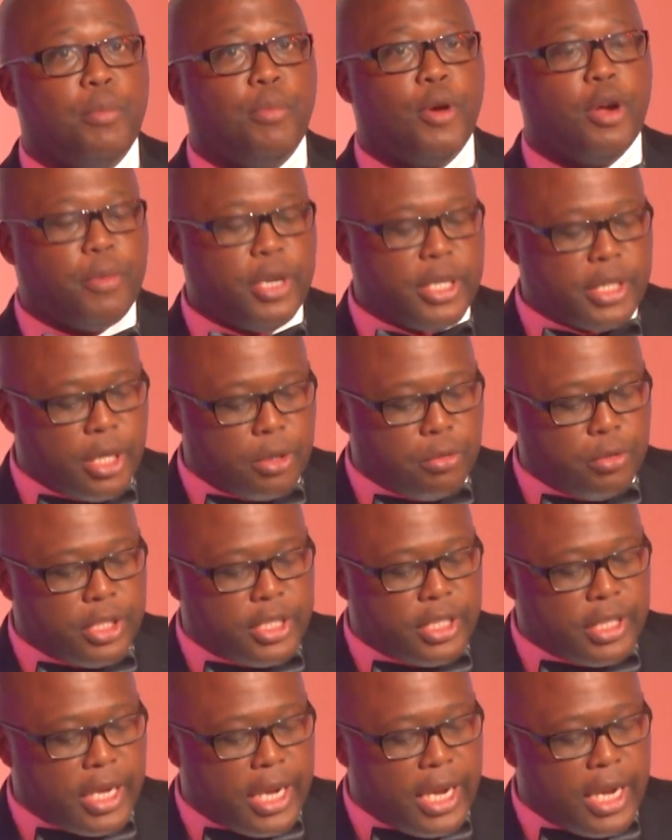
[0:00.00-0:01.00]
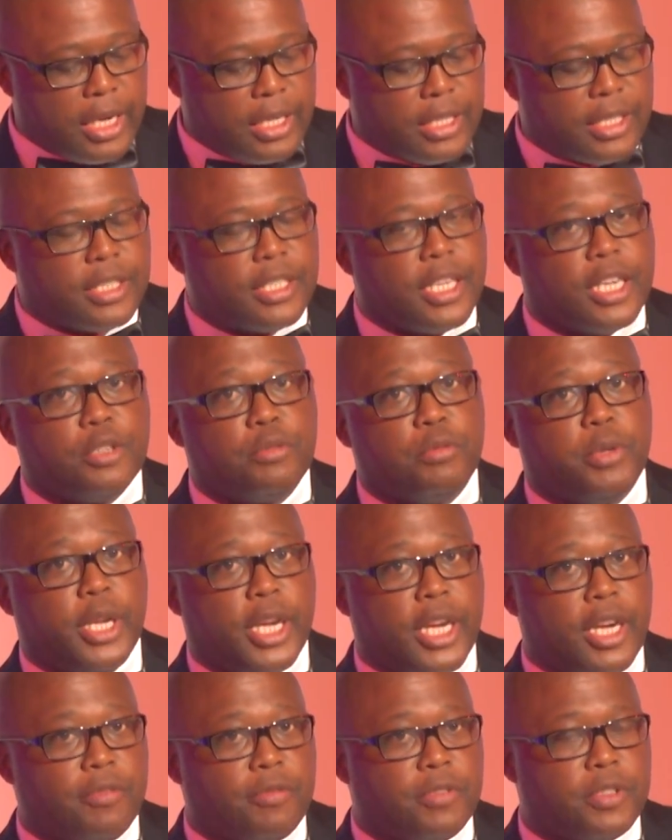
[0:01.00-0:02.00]
Employment Equity Act that we
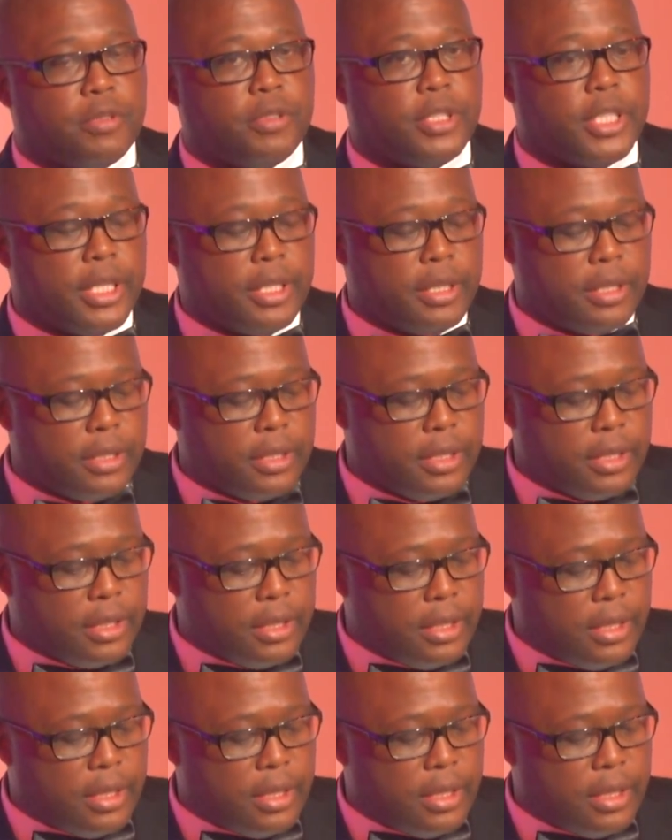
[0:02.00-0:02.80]
have today.